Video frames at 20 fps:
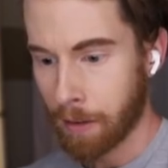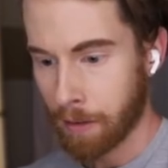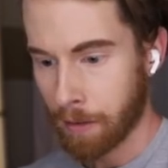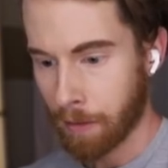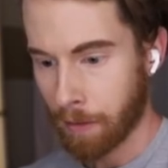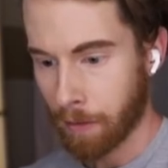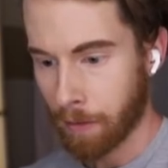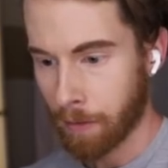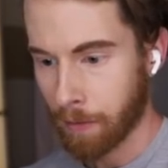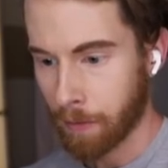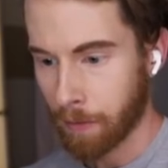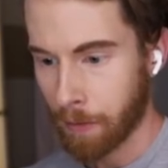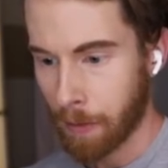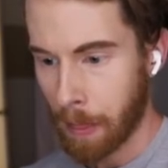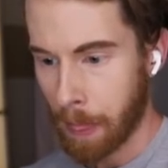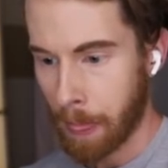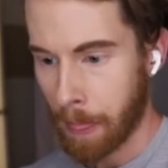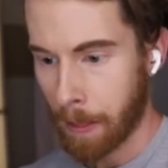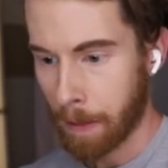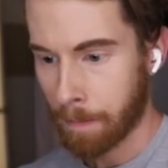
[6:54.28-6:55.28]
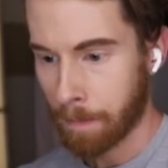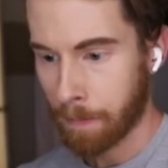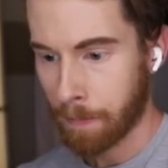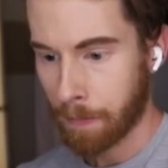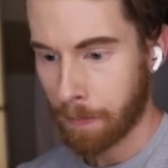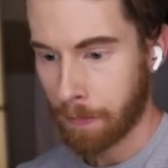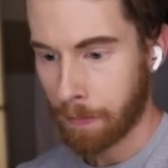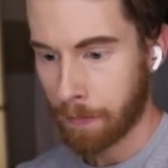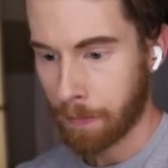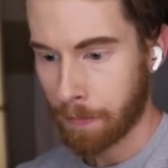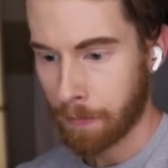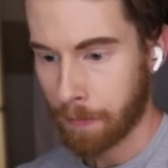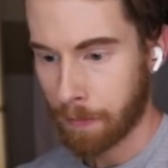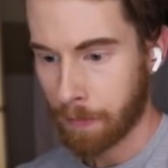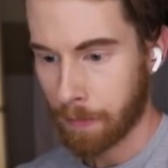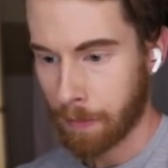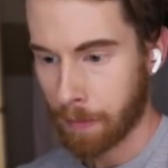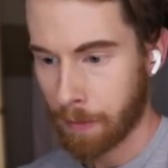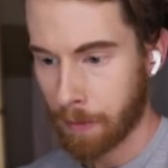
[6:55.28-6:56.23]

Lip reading: (no one is talking)